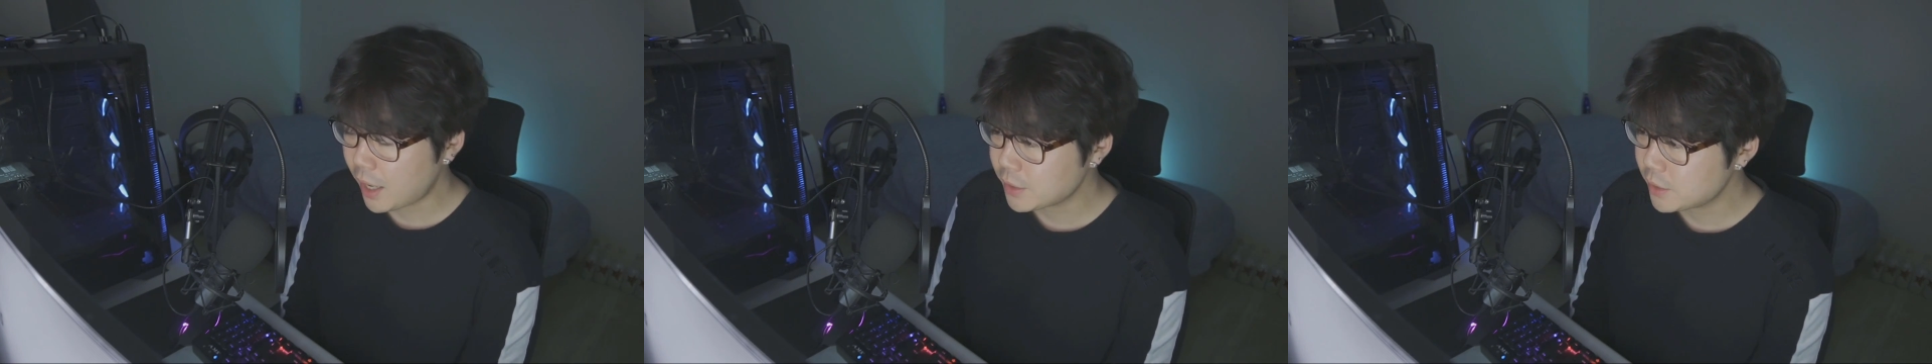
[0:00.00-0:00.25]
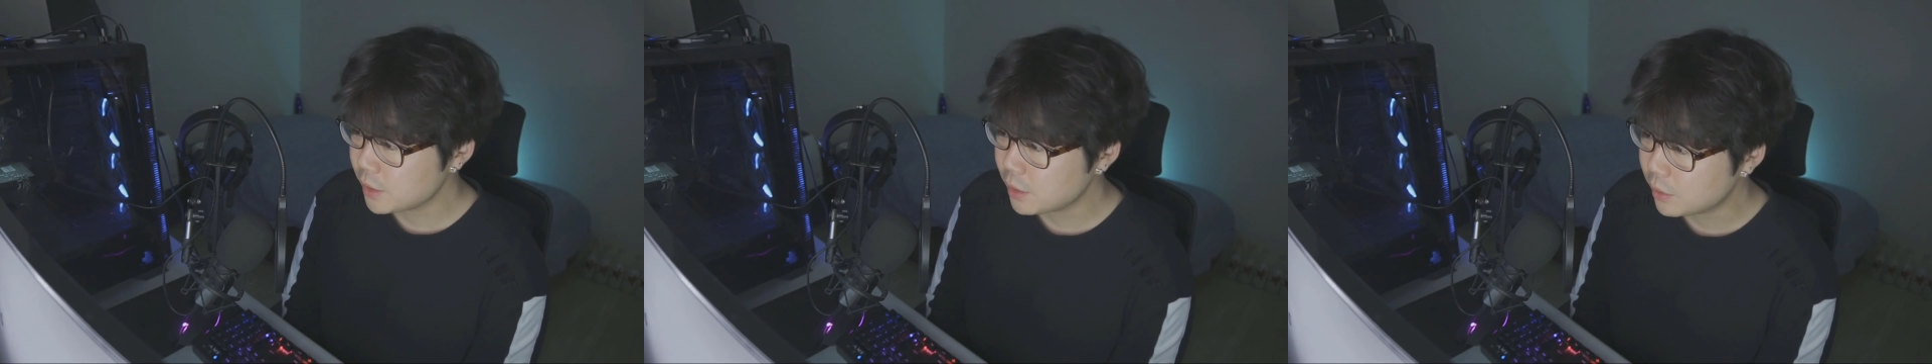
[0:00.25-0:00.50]
I
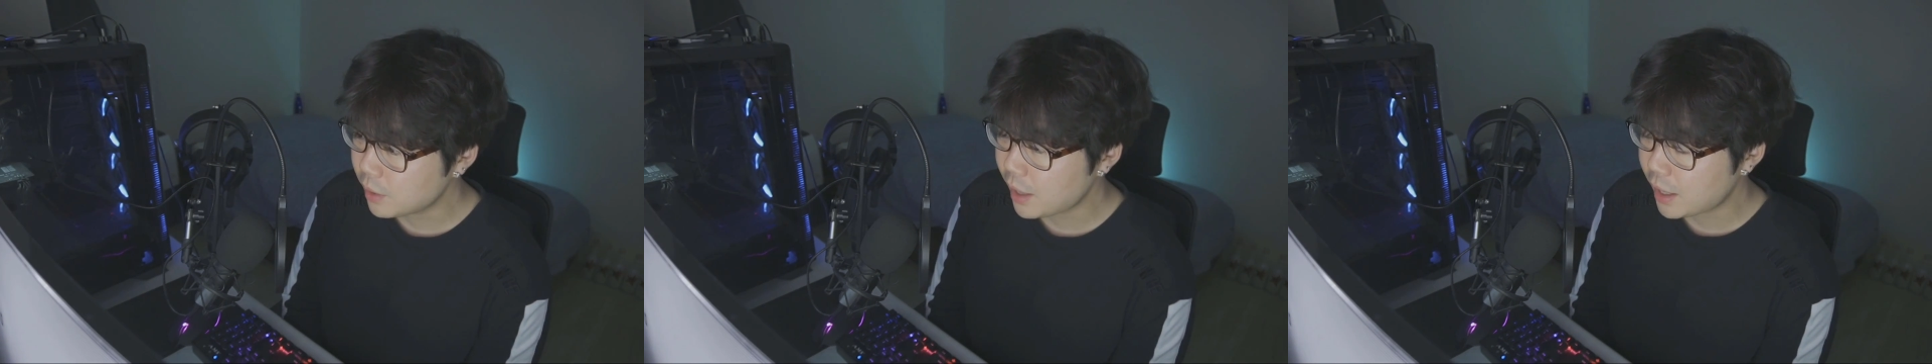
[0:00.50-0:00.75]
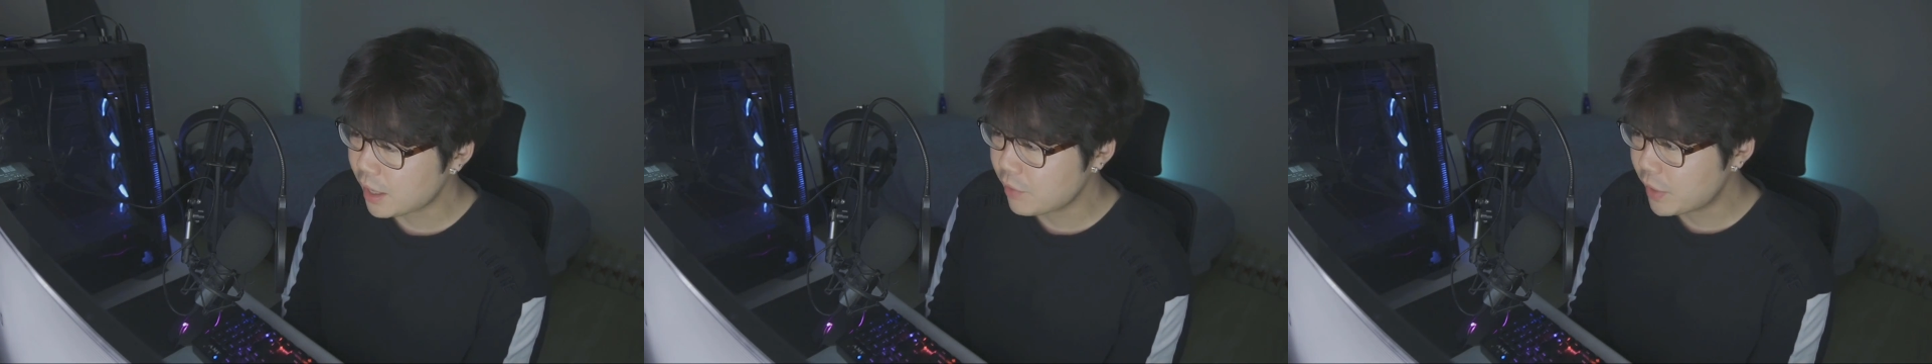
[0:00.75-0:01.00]
still,
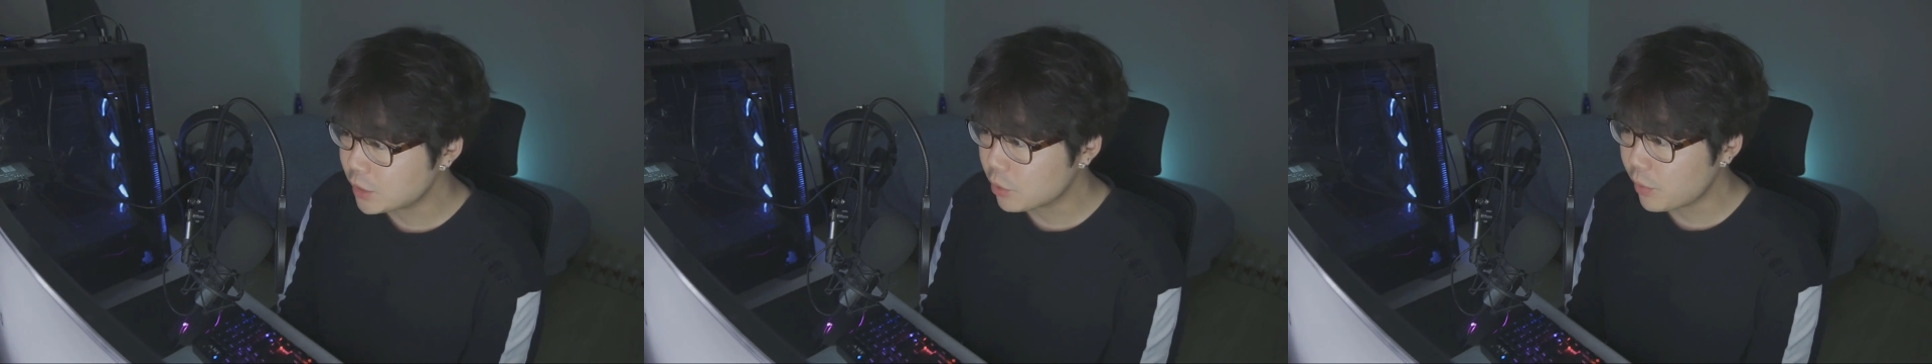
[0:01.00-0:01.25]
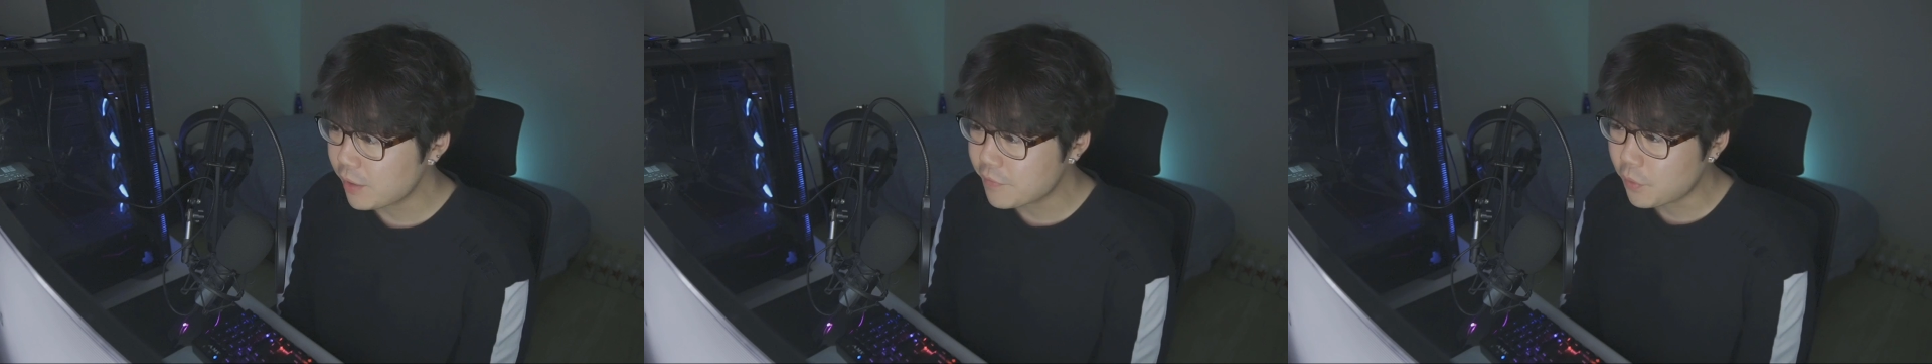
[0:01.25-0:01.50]
at adventure
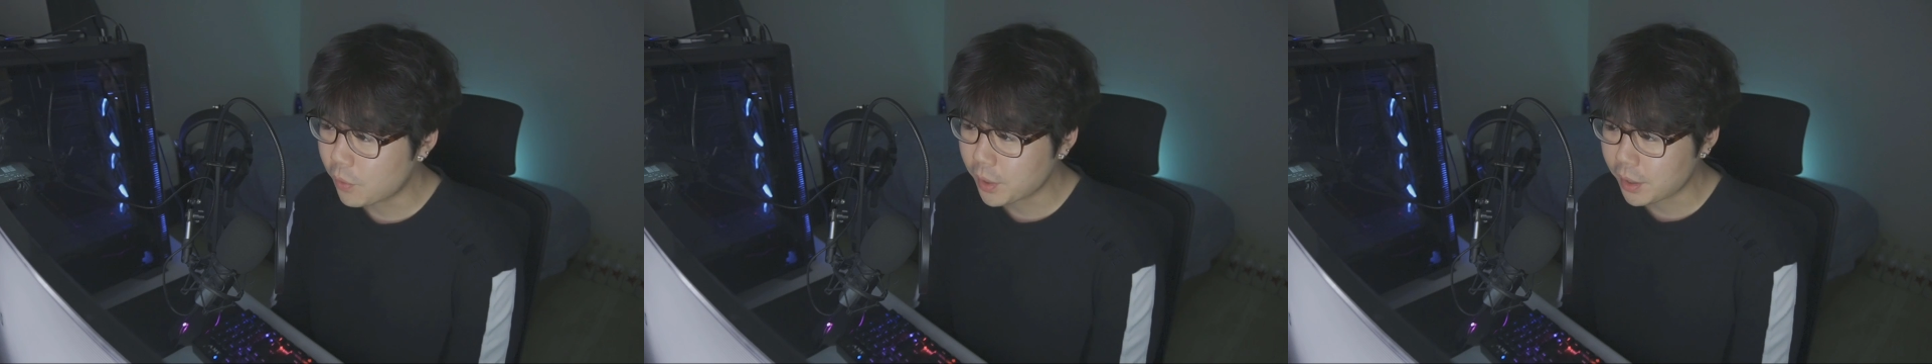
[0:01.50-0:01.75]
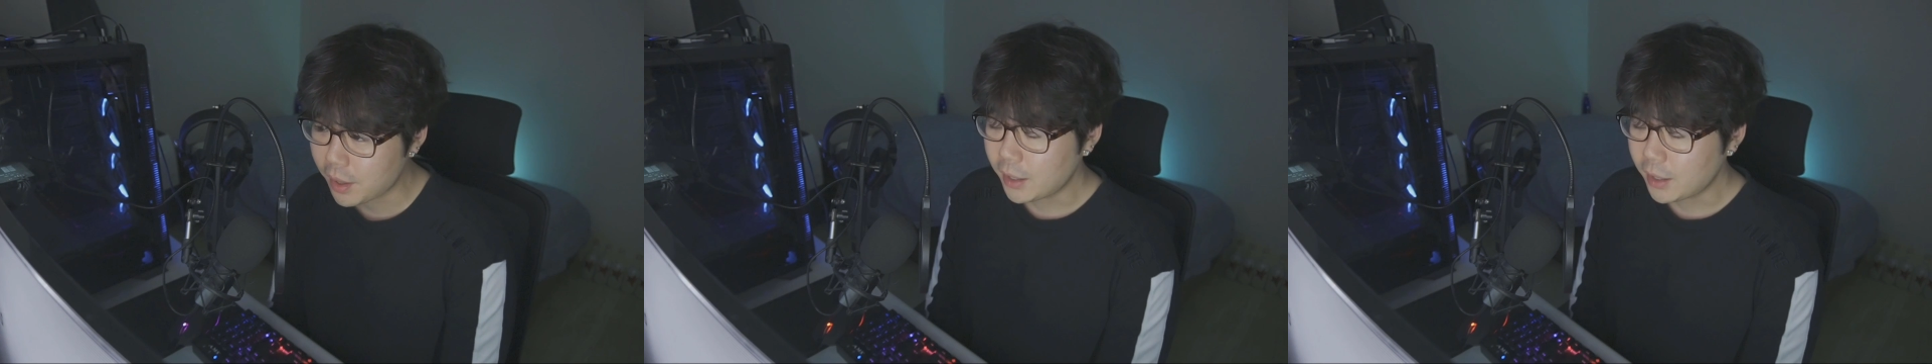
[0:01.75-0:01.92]
rank 40,